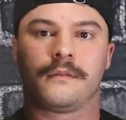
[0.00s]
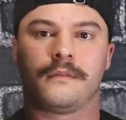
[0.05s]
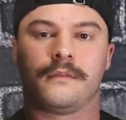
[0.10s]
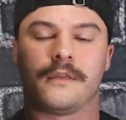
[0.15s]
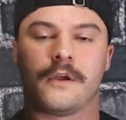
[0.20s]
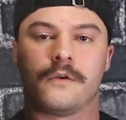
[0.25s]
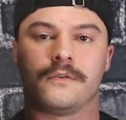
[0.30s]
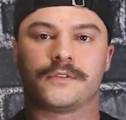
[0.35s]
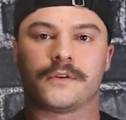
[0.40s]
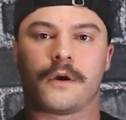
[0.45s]

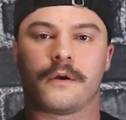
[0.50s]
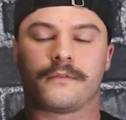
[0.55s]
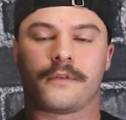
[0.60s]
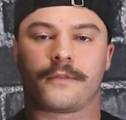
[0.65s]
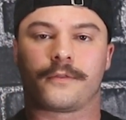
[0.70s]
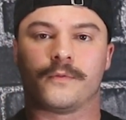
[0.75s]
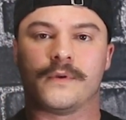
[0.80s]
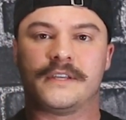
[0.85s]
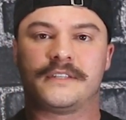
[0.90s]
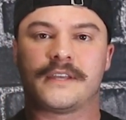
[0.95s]
those are
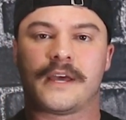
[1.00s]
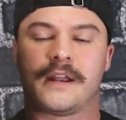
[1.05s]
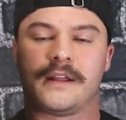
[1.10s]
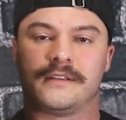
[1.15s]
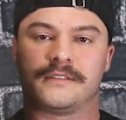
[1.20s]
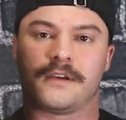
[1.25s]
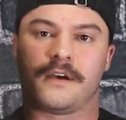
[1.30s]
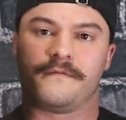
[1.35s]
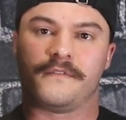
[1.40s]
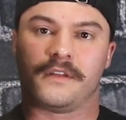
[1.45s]
the 3
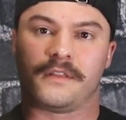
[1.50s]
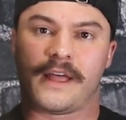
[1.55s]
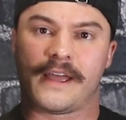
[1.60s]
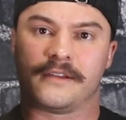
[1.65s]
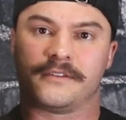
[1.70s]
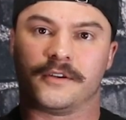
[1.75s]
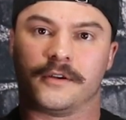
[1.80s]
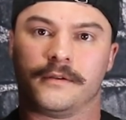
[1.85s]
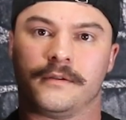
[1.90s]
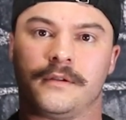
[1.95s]
settings of the
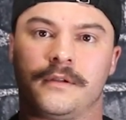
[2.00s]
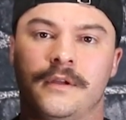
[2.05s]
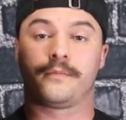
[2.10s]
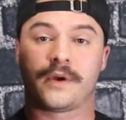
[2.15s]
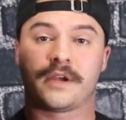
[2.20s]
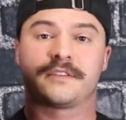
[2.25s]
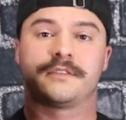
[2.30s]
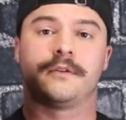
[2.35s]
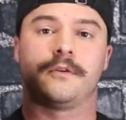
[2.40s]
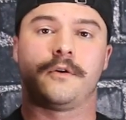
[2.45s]
lantern.
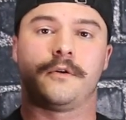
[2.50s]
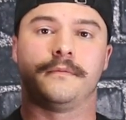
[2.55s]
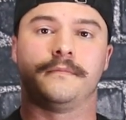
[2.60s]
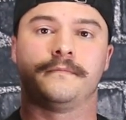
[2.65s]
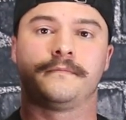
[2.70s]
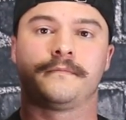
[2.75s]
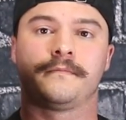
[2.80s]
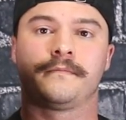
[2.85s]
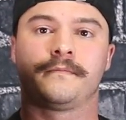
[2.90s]
Press and hold.